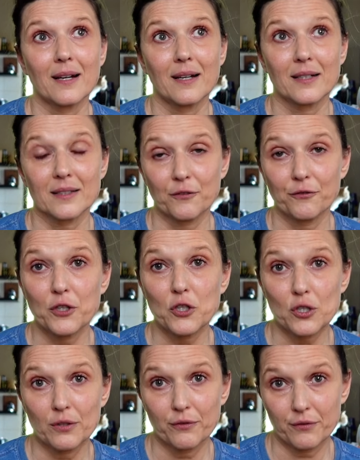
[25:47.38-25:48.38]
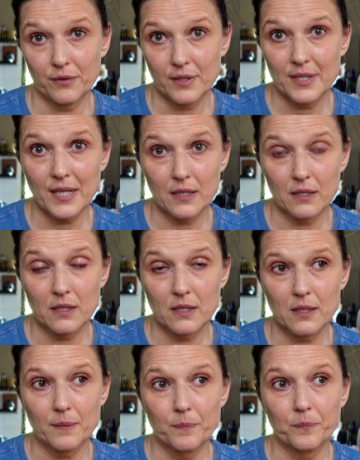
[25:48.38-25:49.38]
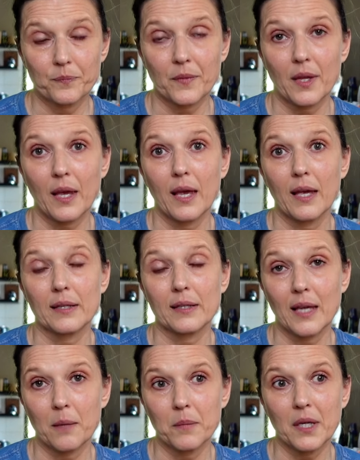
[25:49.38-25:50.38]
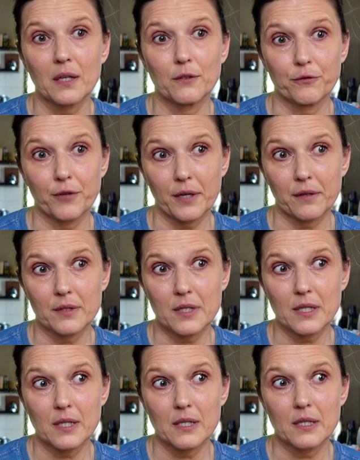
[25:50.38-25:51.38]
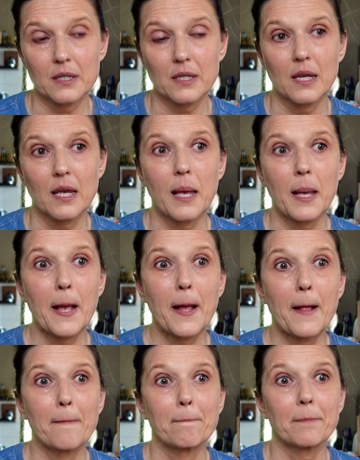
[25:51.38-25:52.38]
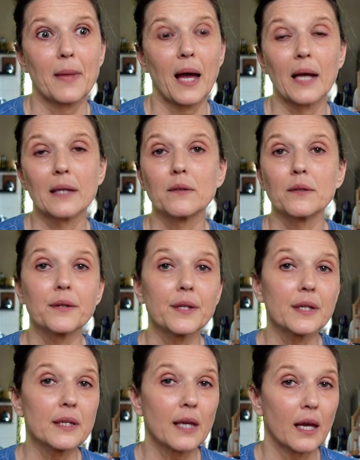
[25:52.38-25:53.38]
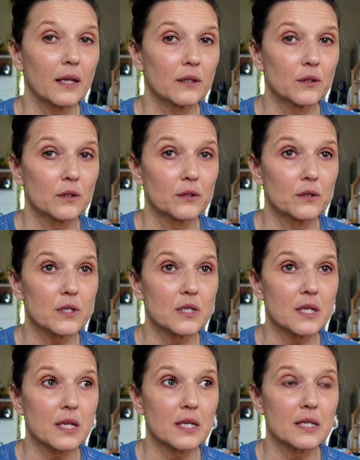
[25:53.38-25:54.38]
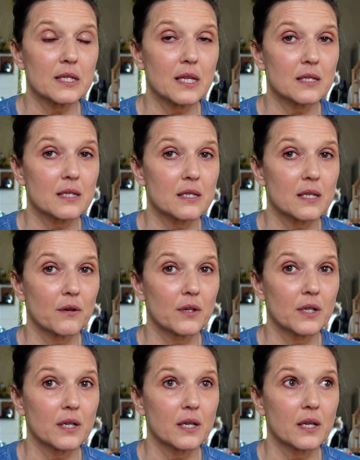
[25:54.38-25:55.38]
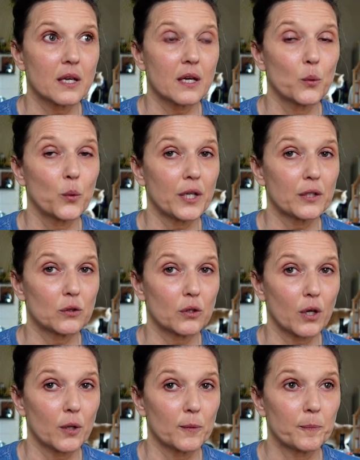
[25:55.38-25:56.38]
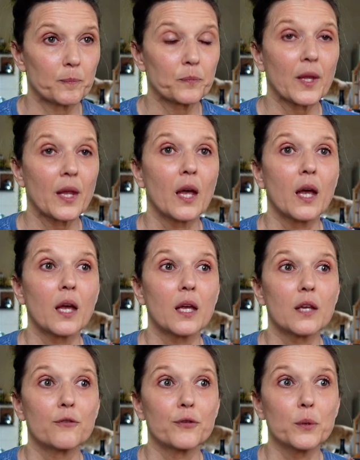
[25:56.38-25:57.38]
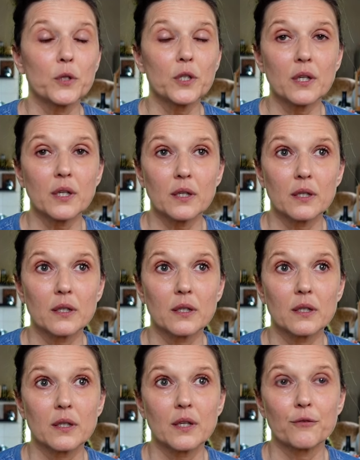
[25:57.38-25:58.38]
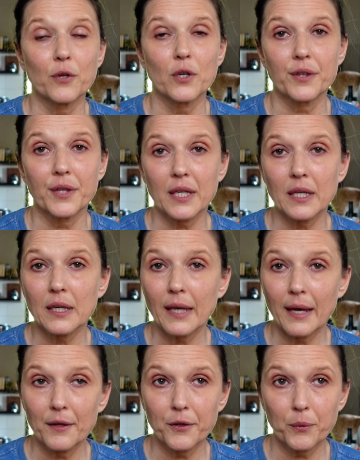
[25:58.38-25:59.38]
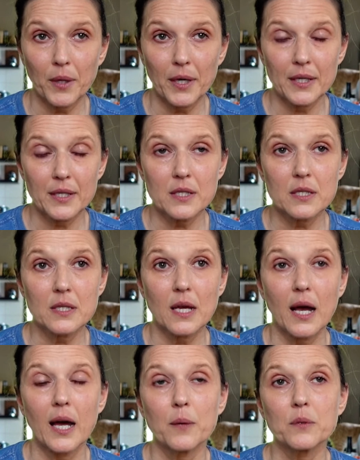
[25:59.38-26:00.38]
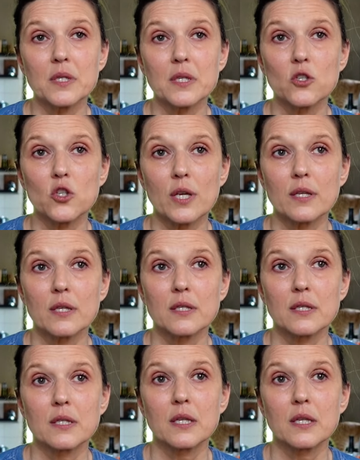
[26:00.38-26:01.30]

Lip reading: artificial scents and chemical fragrances, I don't think candles is necessarily a way to go. if you're thinking health-wise, I would suggest